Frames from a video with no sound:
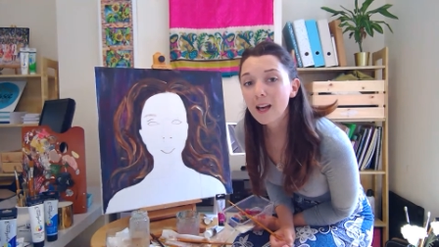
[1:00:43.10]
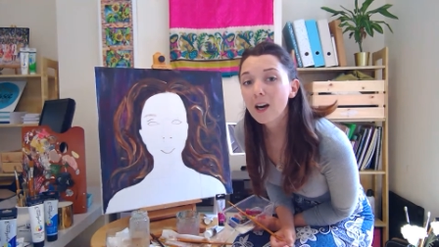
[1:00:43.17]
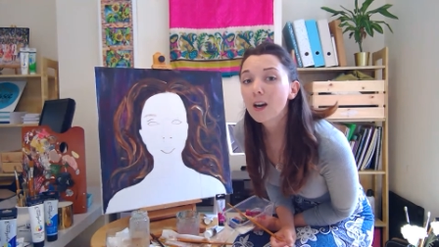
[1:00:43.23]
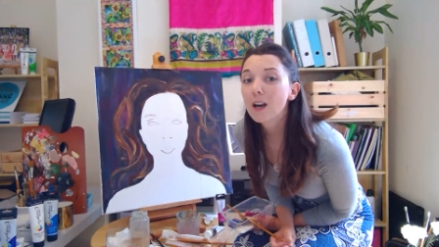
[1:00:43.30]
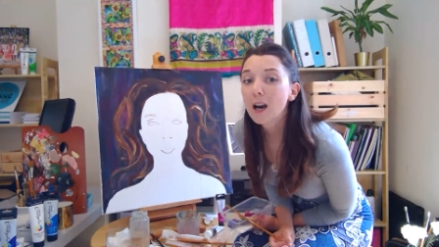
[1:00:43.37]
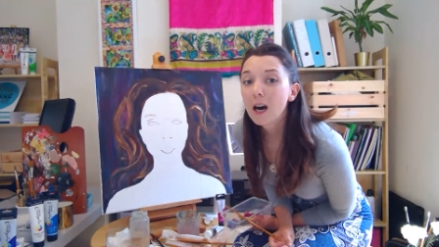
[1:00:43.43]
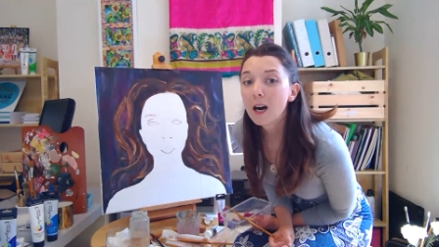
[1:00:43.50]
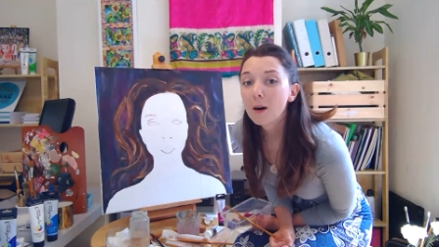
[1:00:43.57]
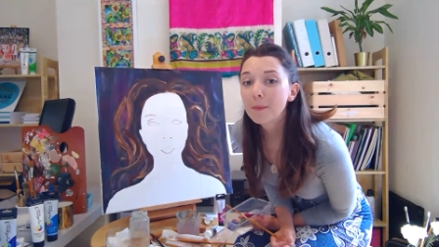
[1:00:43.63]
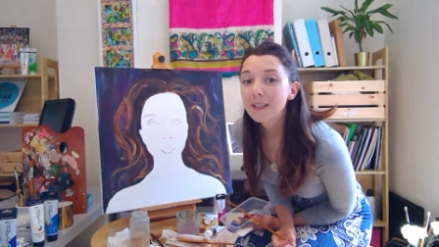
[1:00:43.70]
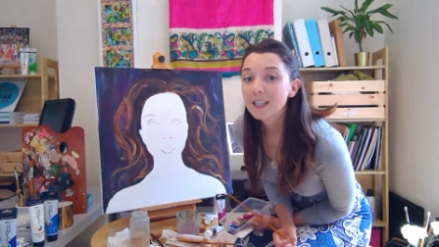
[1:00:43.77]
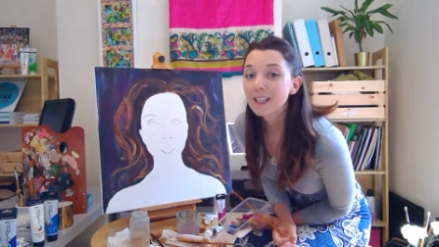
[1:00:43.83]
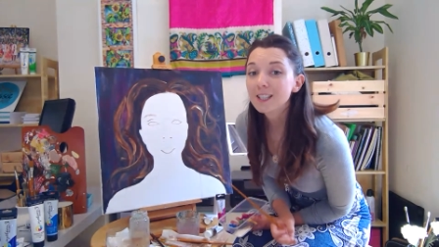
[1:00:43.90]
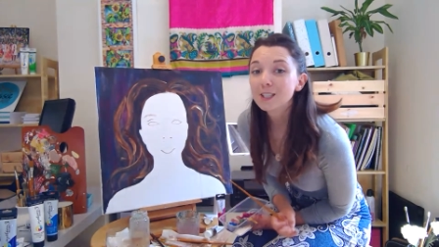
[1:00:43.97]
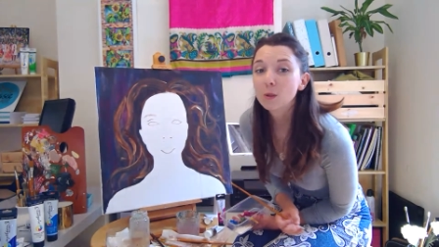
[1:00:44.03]
o'clock. Oh
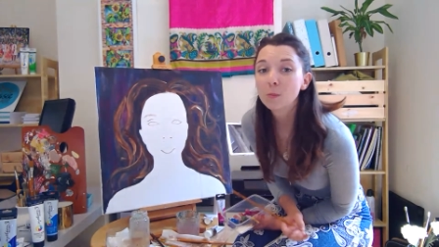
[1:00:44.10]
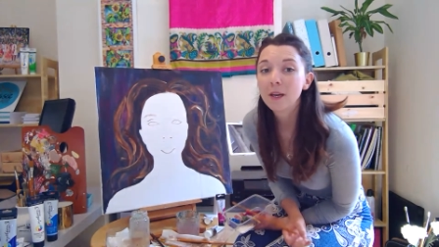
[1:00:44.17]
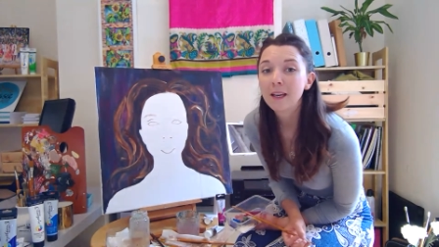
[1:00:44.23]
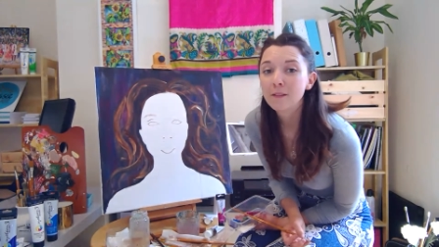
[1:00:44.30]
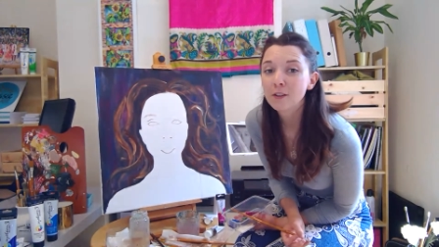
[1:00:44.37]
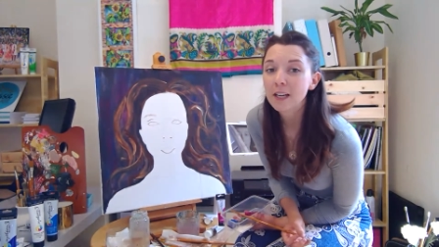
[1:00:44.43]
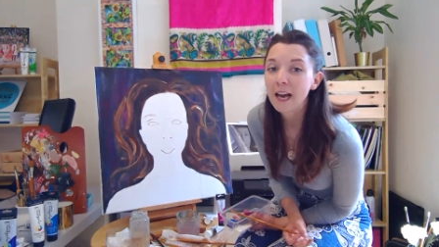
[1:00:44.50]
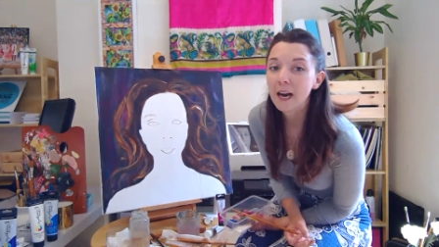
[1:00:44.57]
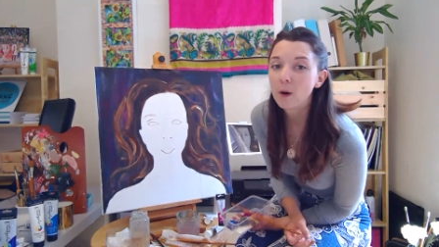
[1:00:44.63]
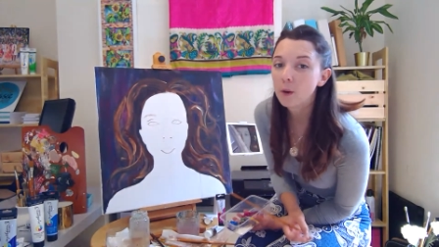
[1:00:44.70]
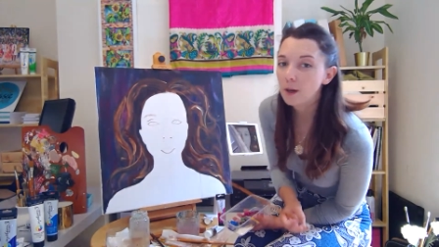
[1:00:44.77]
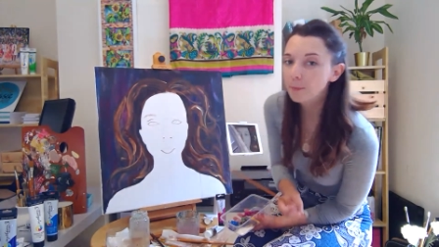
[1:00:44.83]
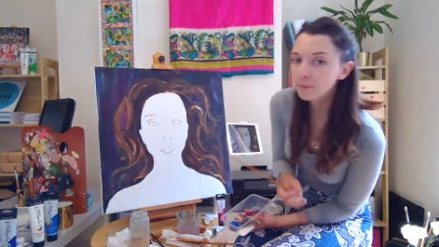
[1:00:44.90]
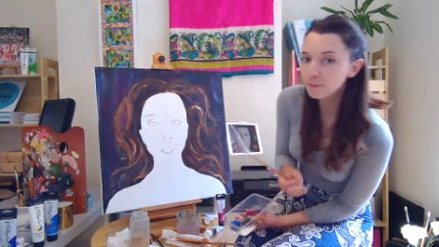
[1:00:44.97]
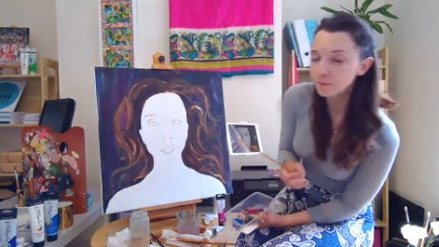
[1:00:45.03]
my gosh, I've been here for an
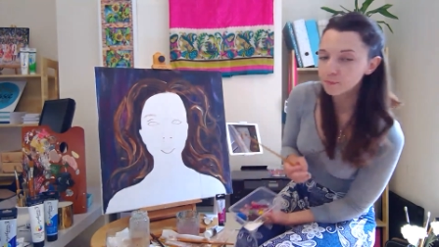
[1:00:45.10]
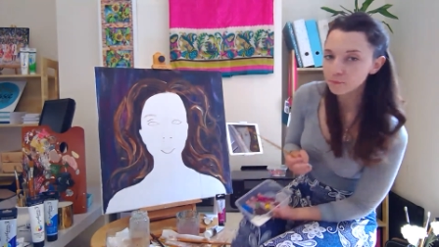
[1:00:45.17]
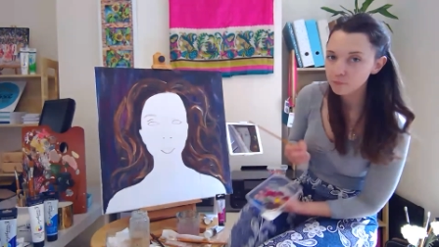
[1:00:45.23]
hour.